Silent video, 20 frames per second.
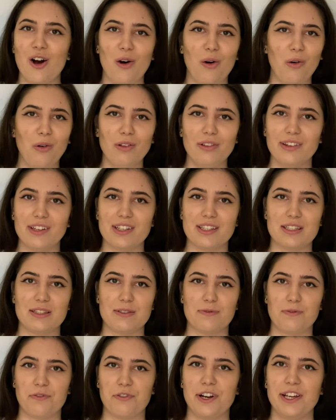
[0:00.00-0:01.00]
all
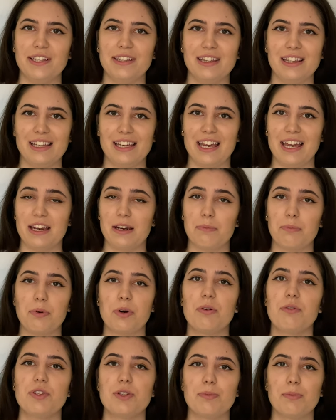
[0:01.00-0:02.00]
these friendly and
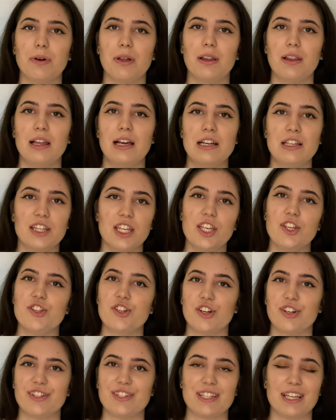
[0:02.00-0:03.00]
approachable
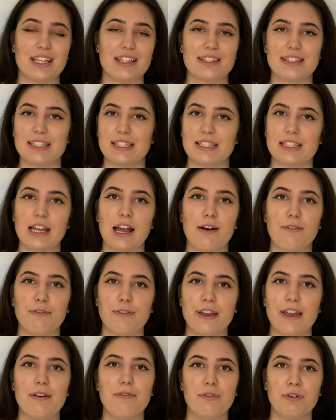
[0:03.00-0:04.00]
teachers and staff
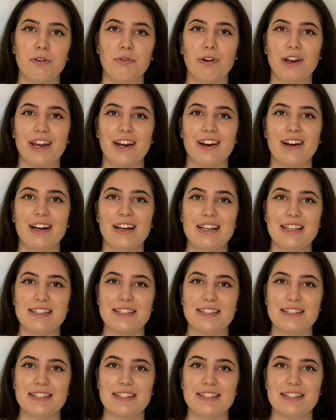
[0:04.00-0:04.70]
everywhere